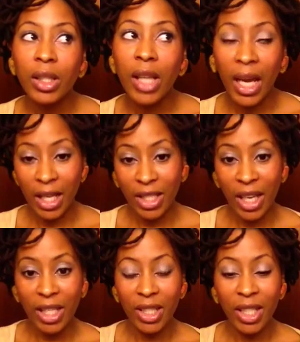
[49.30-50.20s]
I guess I
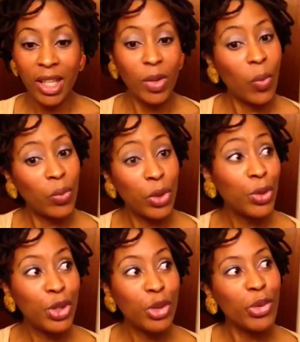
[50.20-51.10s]
can say the
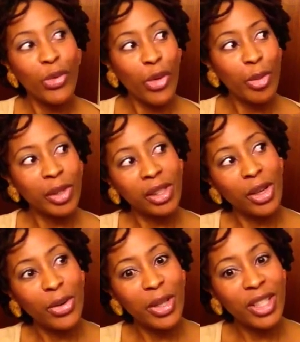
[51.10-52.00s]
YouTuber formerly
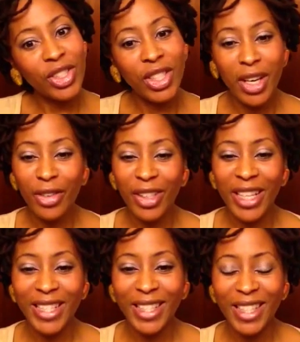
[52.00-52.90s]
known as J
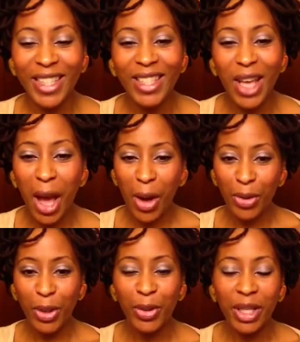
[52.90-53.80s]
Renee C, now
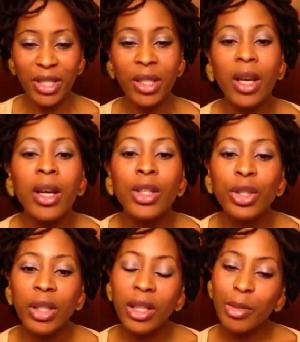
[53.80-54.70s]
known as
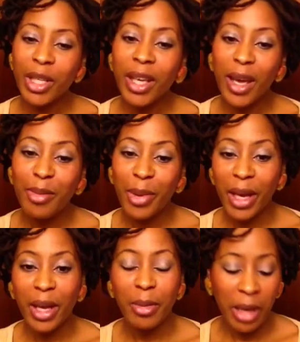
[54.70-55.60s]
Trini BK
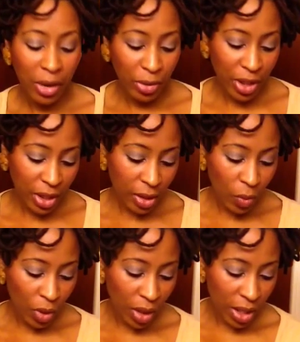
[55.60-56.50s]
Babe. I recently
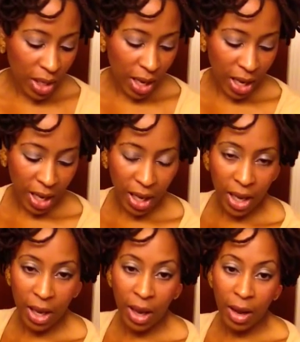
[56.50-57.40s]
won
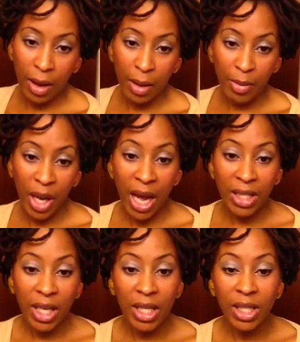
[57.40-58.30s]
a um,
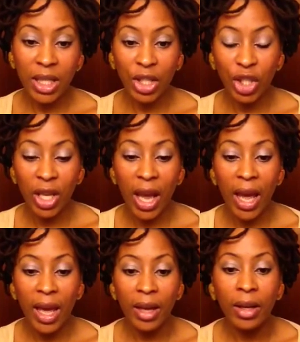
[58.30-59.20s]
contest that she
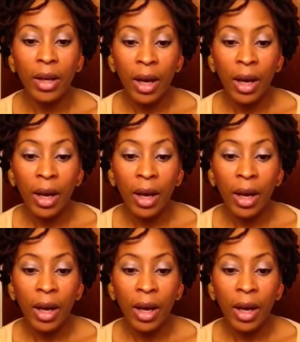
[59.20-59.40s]
had